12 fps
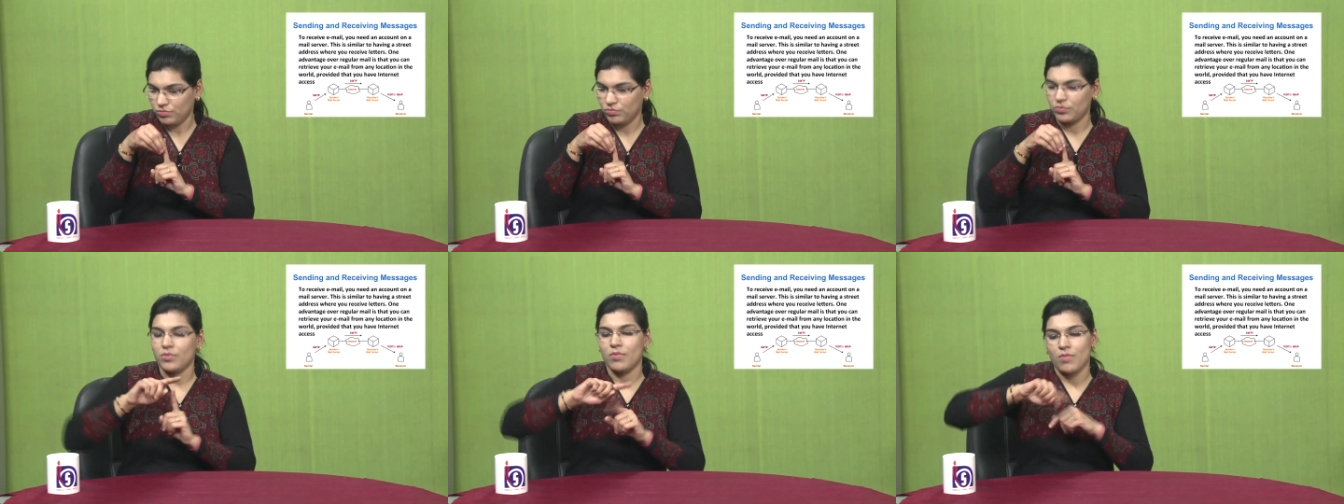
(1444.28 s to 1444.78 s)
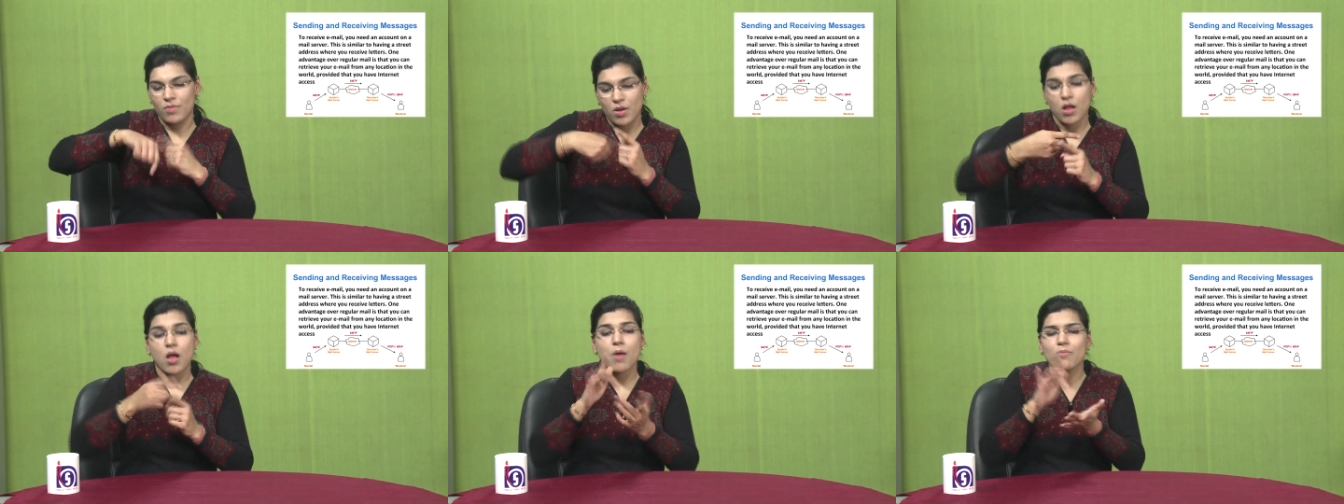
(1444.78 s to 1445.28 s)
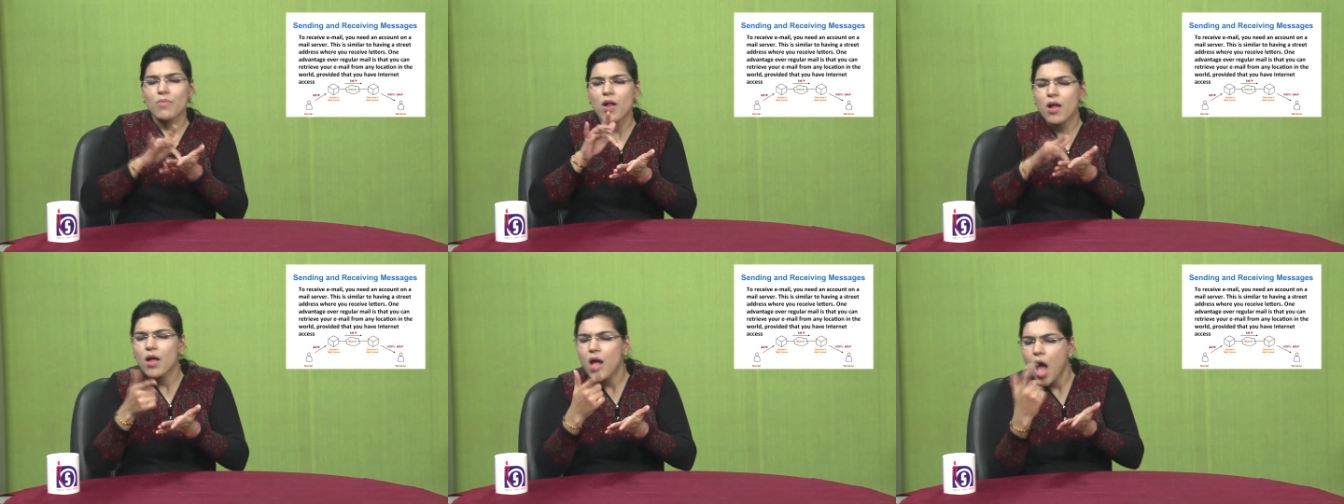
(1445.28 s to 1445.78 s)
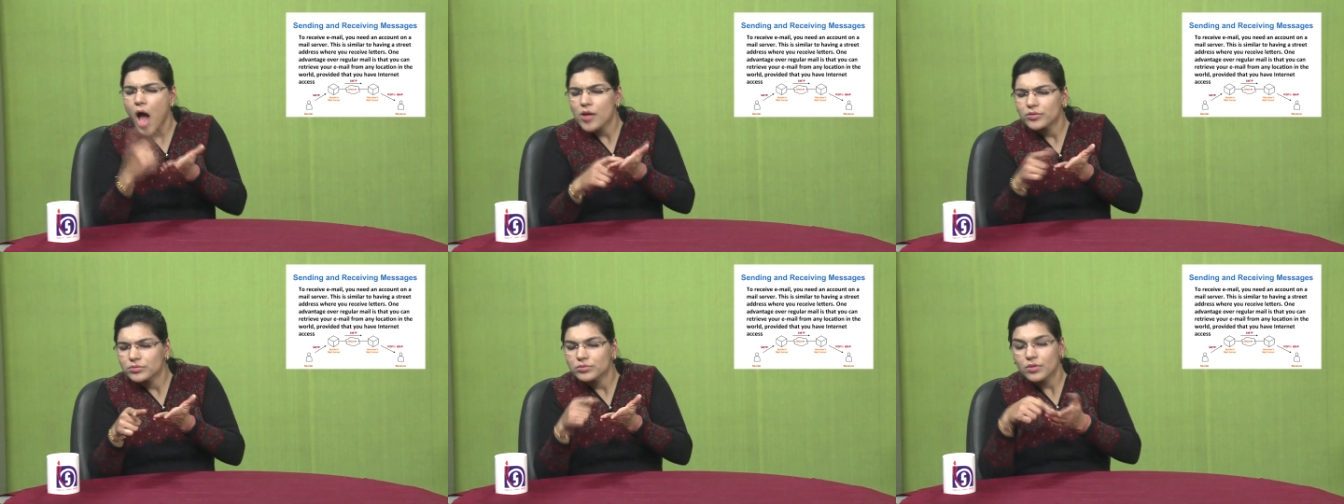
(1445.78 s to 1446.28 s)
Without it, we cannot
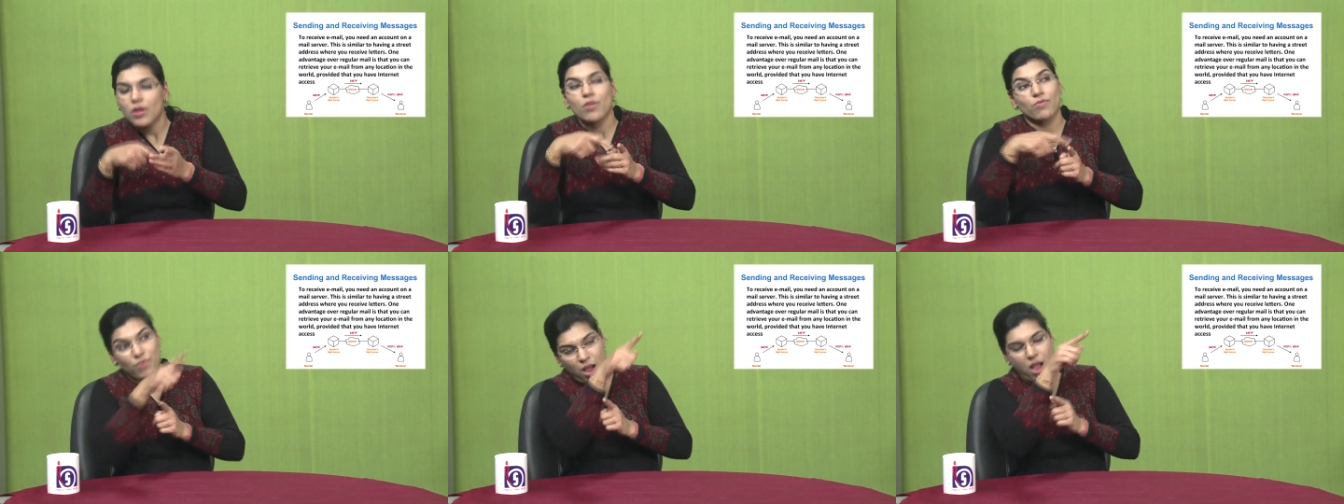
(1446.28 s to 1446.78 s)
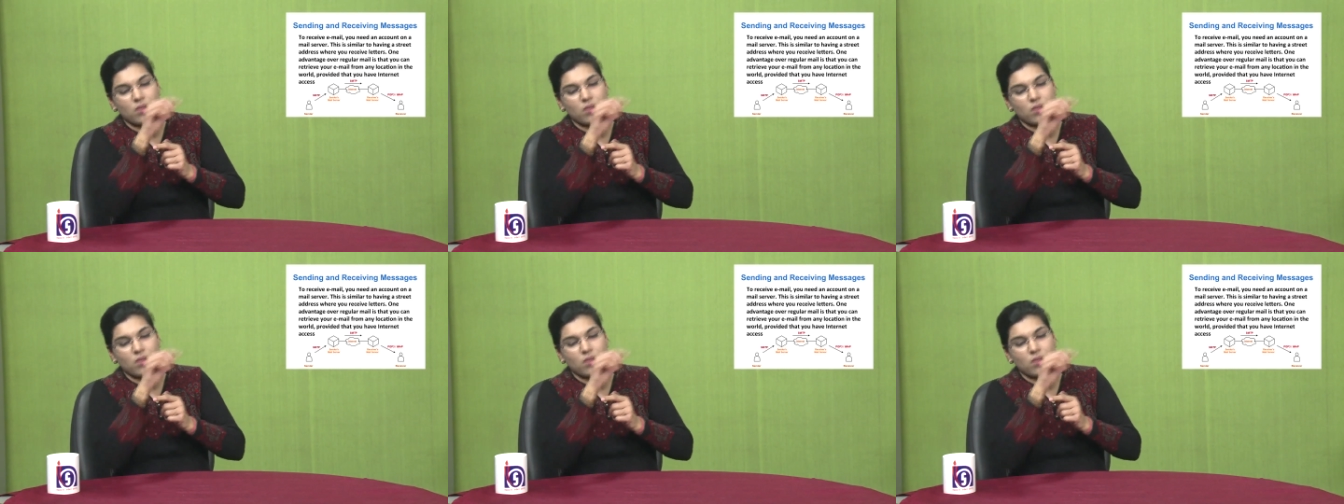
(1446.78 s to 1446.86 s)
do it.